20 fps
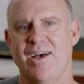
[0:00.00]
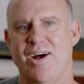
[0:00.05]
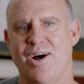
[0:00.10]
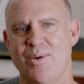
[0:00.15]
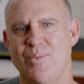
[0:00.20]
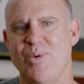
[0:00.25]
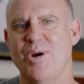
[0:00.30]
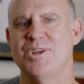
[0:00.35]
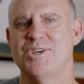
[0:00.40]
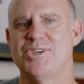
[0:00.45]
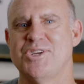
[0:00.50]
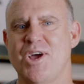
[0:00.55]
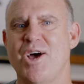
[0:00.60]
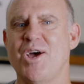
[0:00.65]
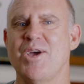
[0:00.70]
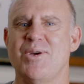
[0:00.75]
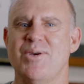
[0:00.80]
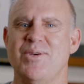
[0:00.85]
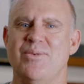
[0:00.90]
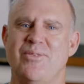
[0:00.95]
I want to
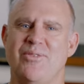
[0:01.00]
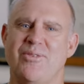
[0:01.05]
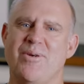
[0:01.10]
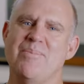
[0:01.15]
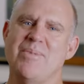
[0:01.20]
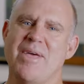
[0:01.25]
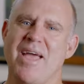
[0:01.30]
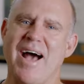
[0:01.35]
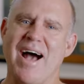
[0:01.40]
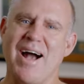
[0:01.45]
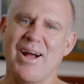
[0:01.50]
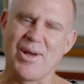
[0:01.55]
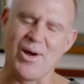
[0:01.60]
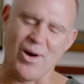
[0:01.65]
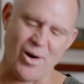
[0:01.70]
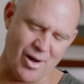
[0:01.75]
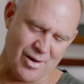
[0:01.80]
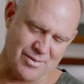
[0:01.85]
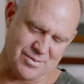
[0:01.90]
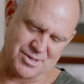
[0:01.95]
show you from the
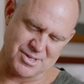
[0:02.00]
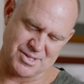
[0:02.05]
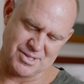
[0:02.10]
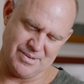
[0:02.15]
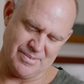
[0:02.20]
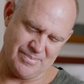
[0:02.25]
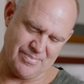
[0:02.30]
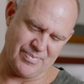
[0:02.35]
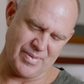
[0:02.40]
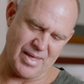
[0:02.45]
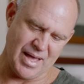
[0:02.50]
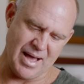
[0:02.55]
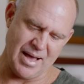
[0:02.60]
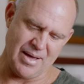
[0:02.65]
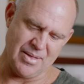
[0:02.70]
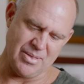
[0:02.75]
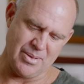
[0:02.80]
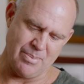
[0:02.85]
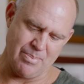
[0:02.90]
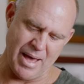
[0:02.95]
archives
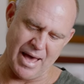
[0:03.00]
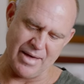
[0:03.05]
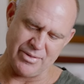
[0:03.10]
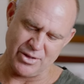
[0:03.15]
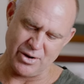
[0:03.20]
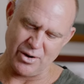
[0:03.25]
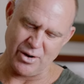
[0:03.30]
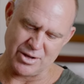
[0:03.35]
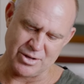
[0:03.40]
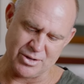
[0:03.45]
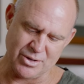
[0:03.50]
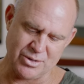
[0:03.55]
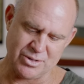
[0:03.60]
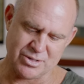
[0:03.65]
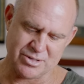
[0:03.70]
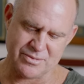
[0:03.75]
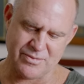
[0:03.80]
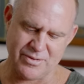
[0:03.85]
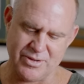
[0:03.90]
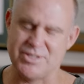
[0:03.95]
the bat that I
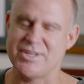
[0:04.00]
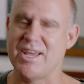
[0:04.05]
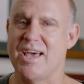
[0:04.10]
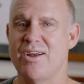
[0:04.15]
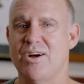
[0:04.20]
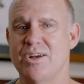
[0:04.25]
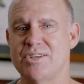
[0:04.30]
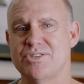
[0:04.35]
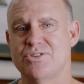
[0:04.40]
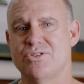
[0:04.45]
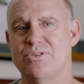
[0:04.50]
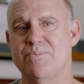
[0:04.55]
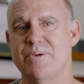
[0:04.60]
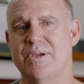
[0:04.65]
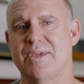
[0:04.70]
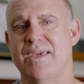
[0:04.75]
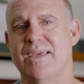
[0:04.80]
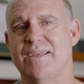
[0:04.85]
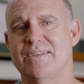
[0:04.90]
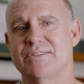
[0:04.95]
used for Chennai Super
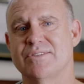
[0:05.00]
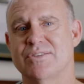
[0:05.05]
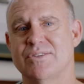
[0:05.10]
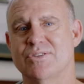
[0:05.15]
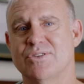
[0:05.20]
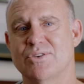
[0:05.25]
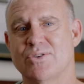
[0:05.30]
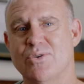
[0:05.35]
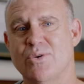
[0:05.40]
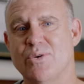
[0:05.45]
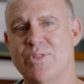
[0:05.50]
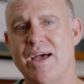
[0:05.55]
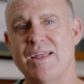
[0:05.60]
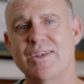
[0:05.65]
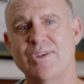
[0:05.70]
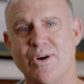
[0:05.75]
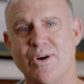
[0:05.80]
Kings to score that